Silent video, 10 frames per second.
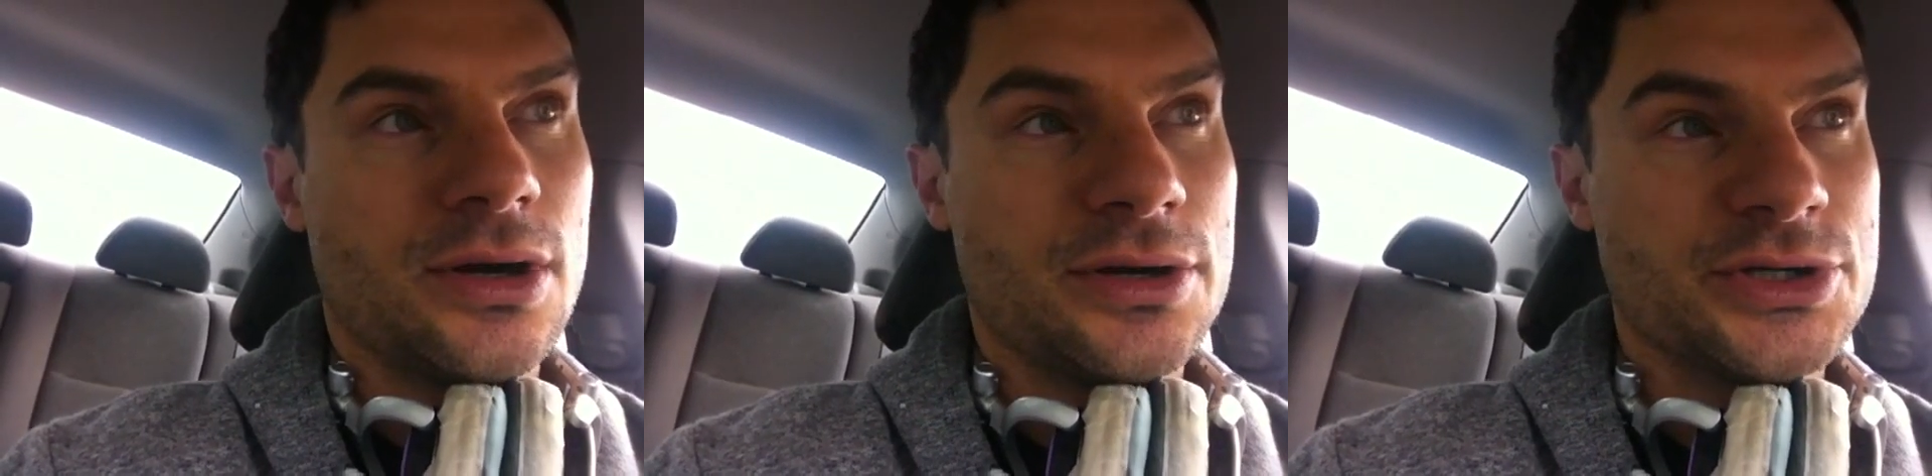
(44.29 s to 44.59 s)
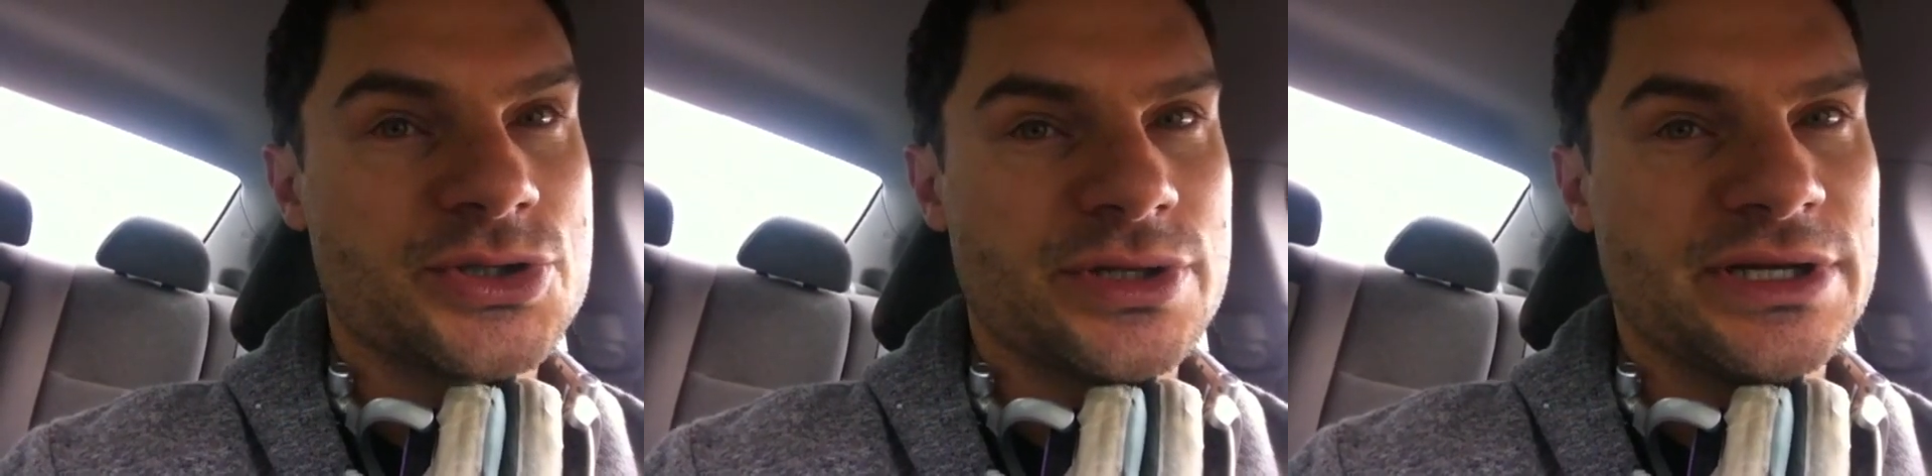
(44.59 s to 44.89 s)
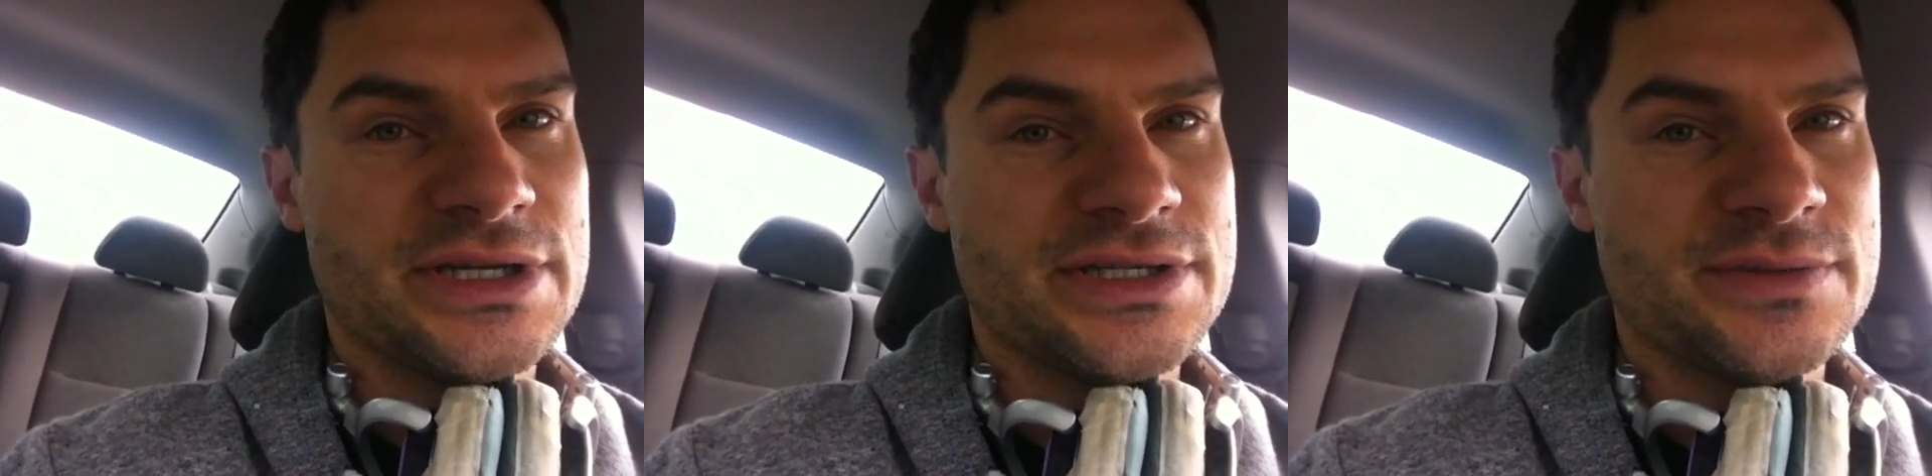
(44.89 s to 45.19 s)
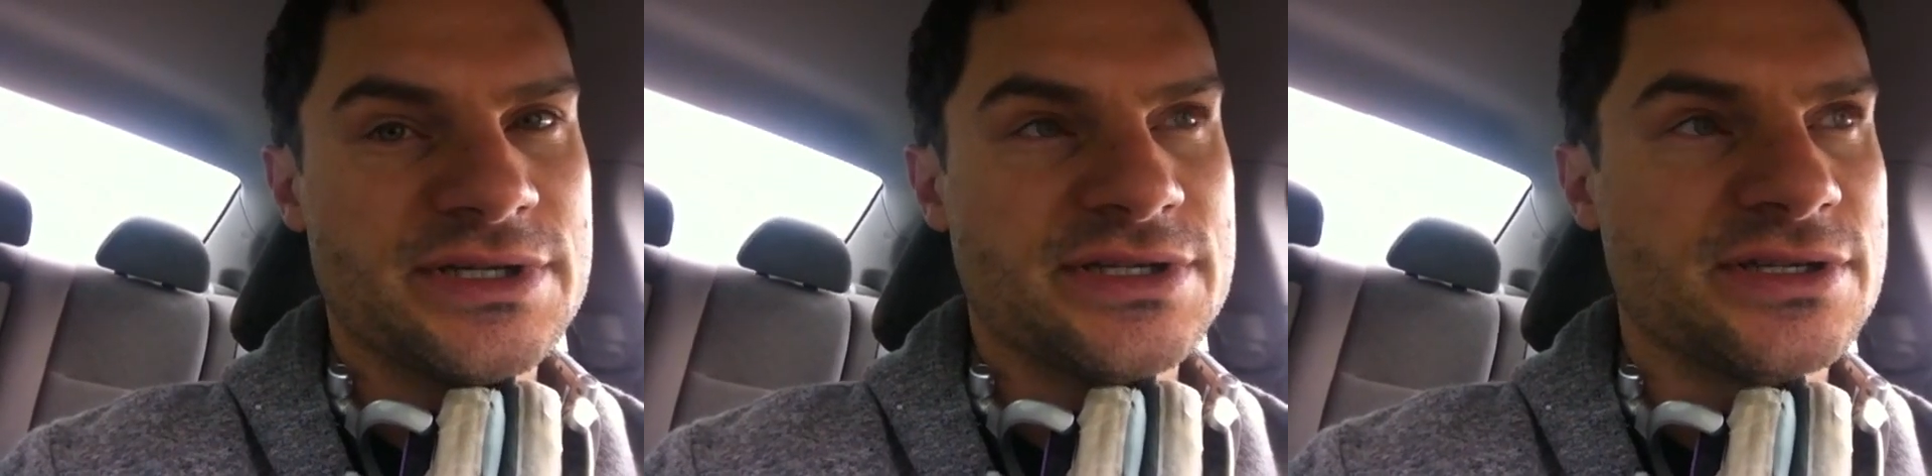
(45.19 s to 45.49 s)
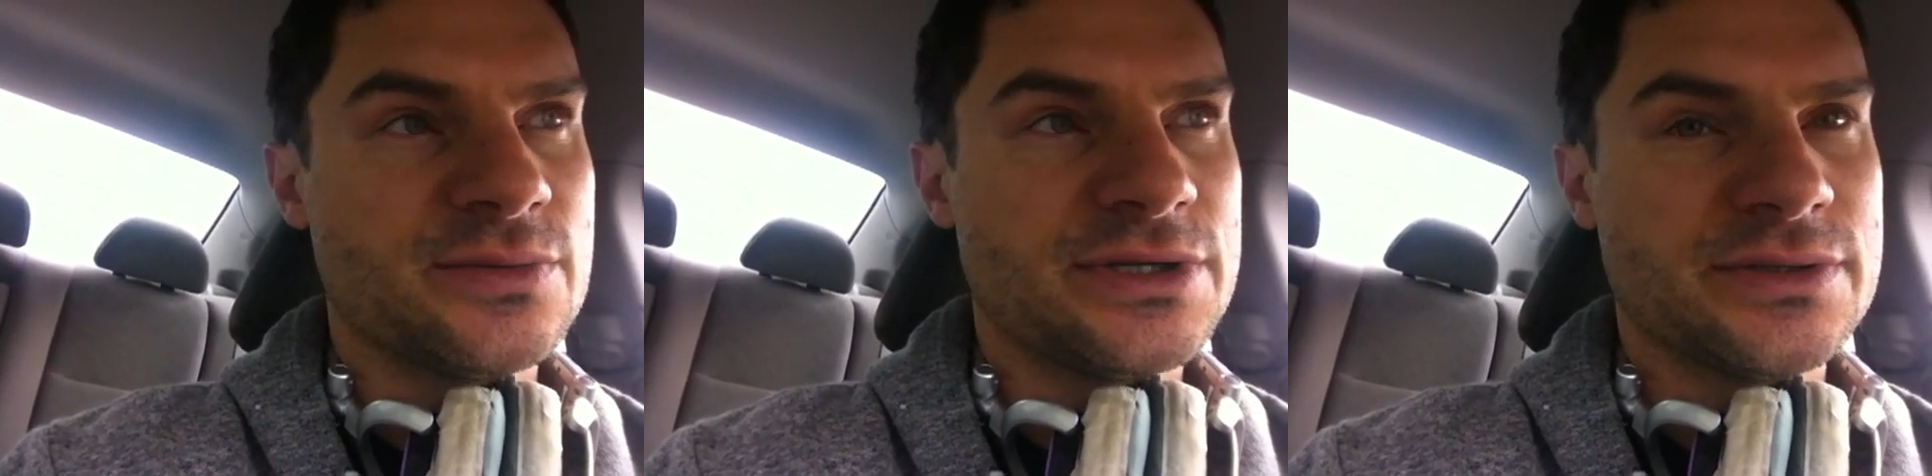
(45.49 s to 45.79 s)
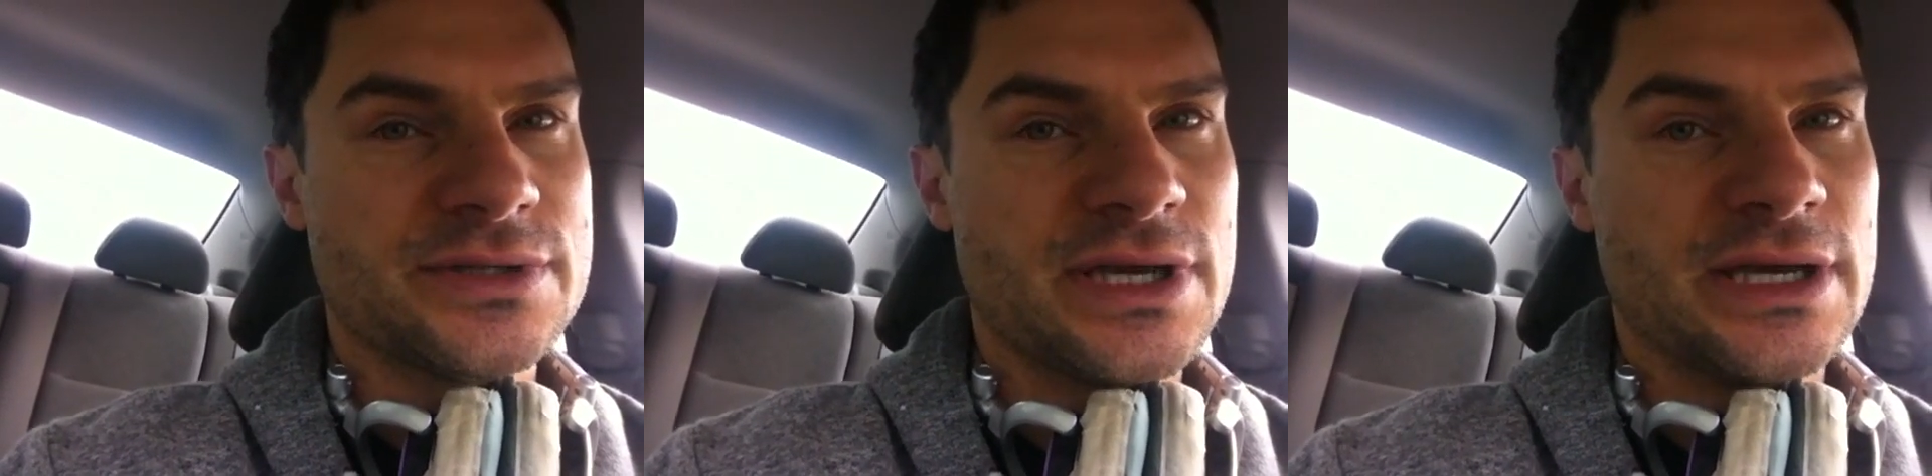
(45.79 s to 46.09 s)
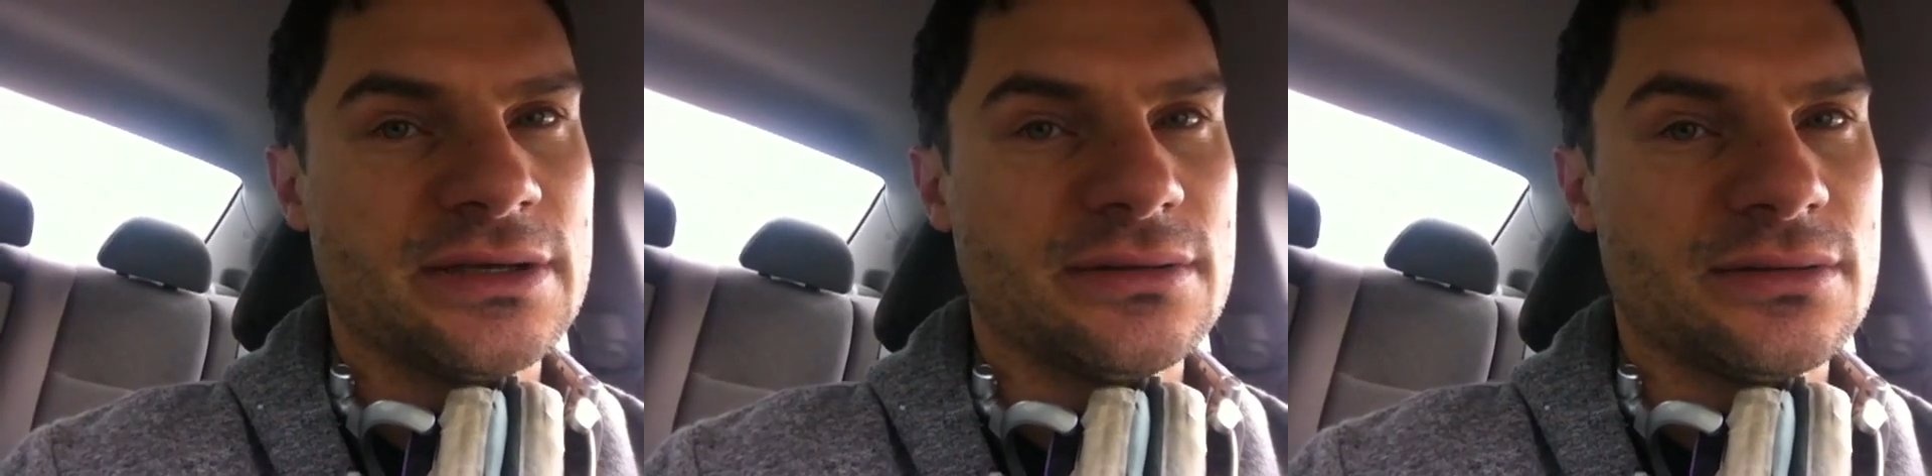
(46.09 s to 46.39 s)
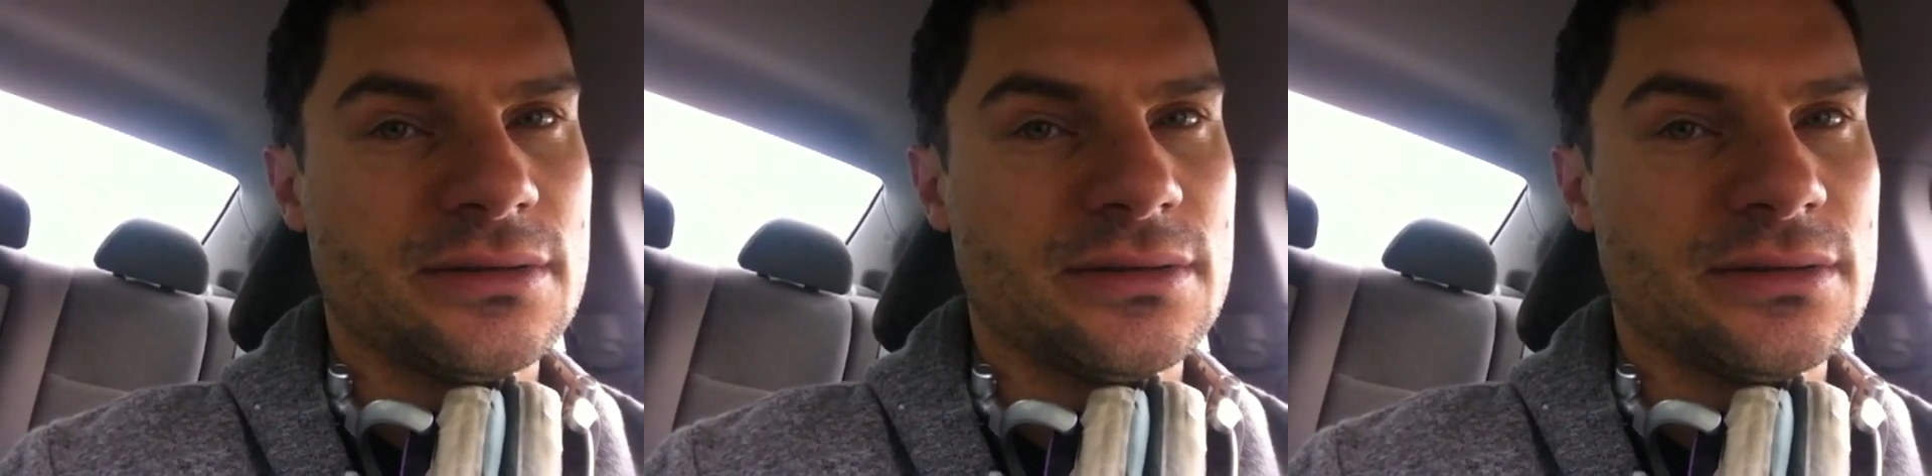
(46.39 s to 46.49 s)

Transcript: on a tree. This this is what you say.